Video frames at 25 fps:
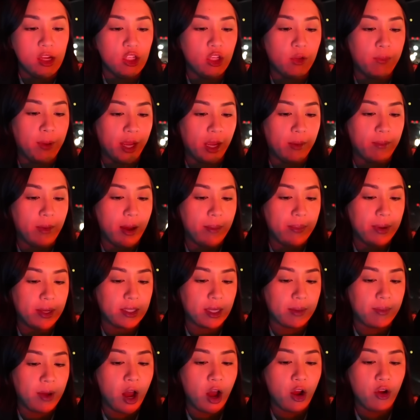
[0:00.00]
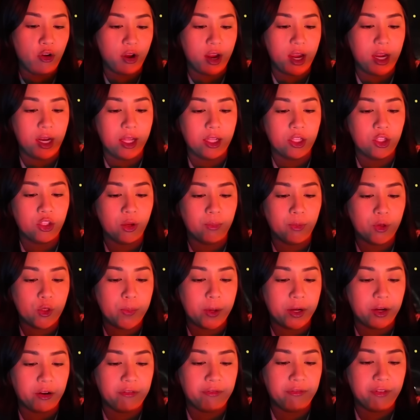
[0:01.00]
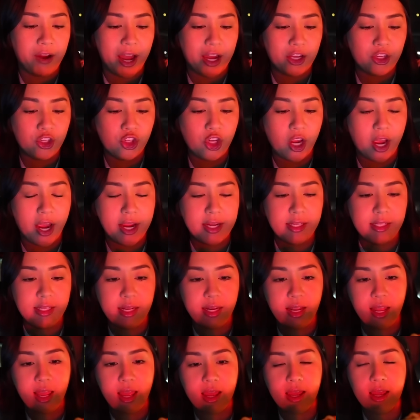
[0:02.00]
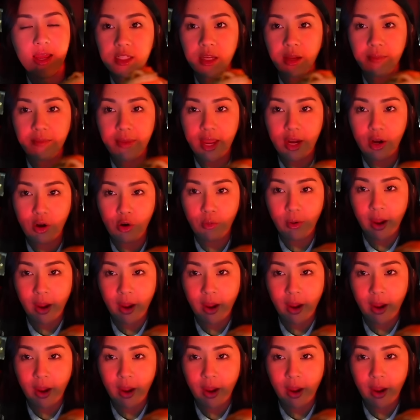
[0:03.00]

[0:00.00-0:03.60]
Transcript: to pick him up because I'm hungry and it's so much better fresh. I did a tomato